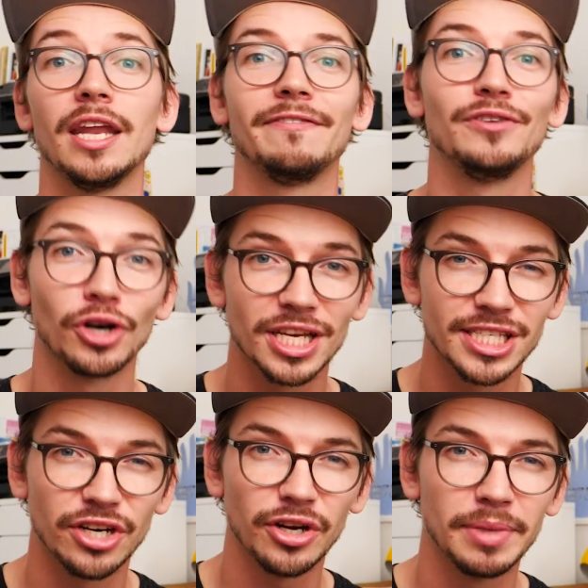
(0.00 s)
and if you're
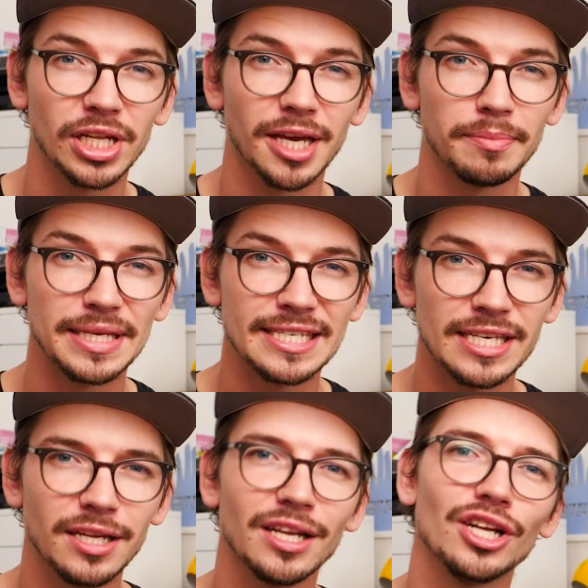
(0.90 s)
considering building a
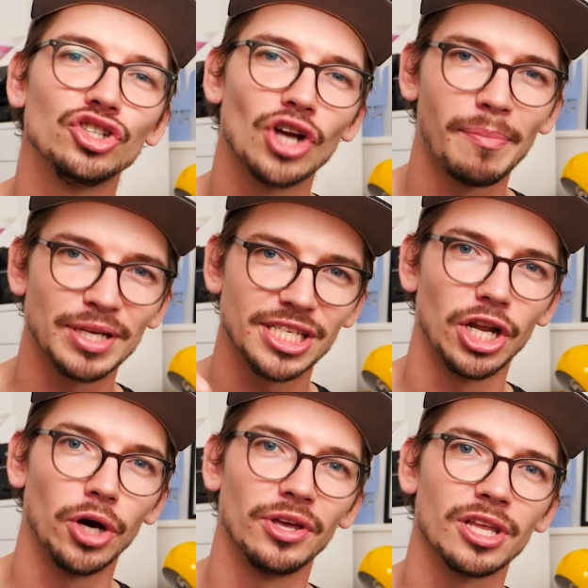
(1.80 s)
PC, drop us a
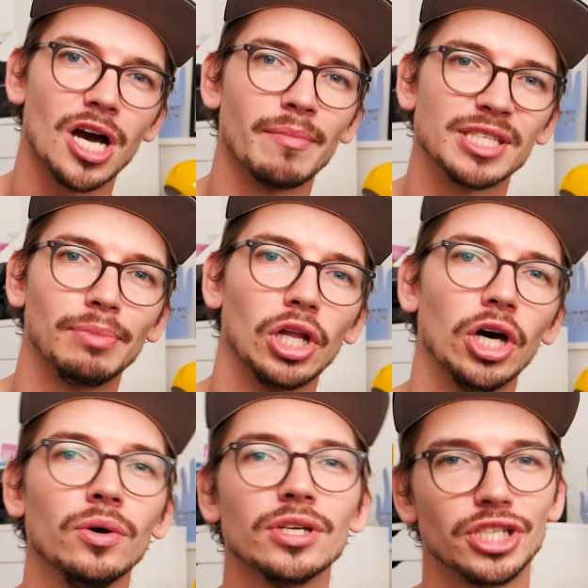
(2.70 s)
note in the comments
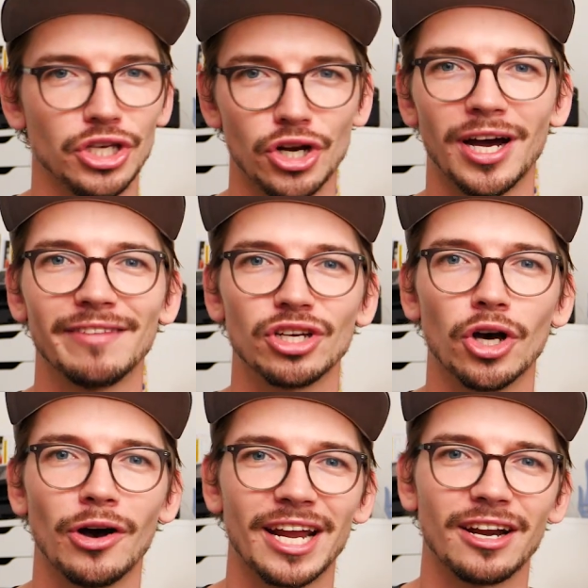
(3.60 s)
below so you don't have to
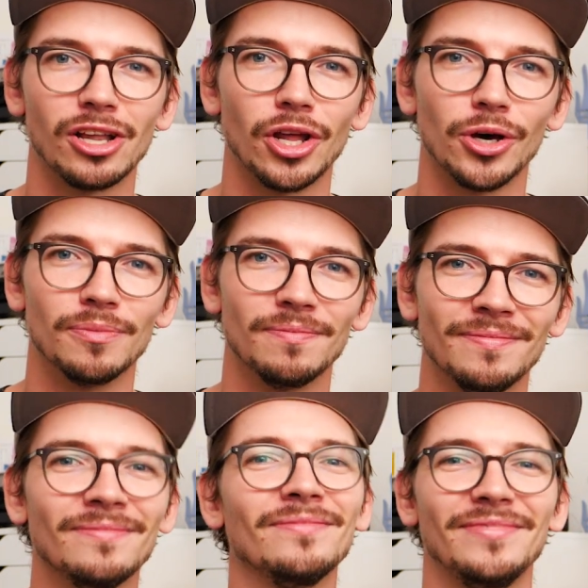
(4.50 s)
go at it alone.
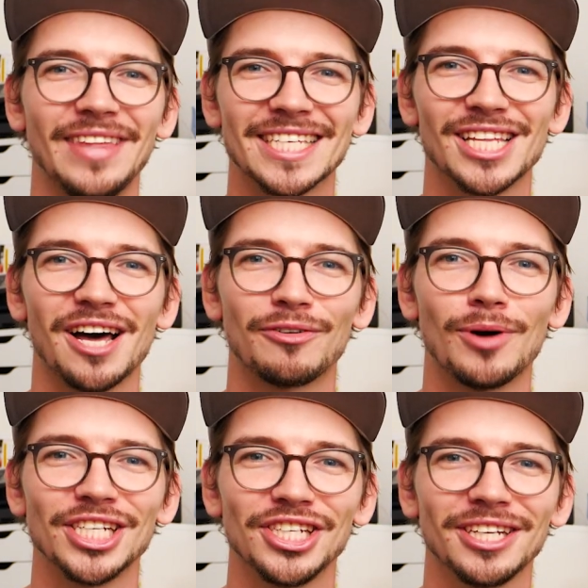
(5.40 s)
Thanks a lot for
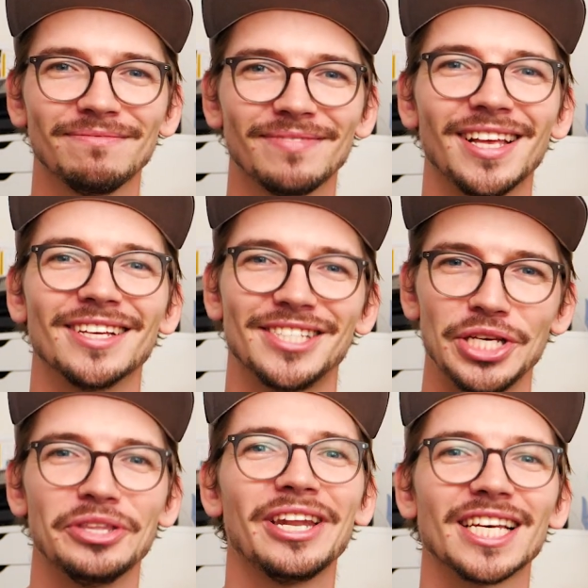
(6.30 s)
watching. I'll see
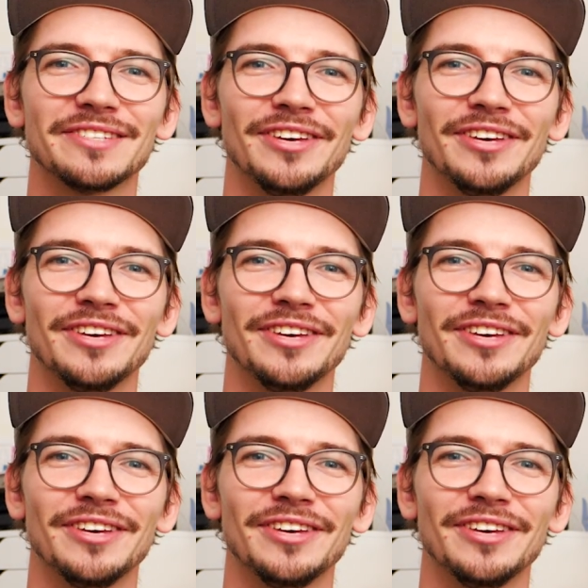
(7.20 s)
you in the next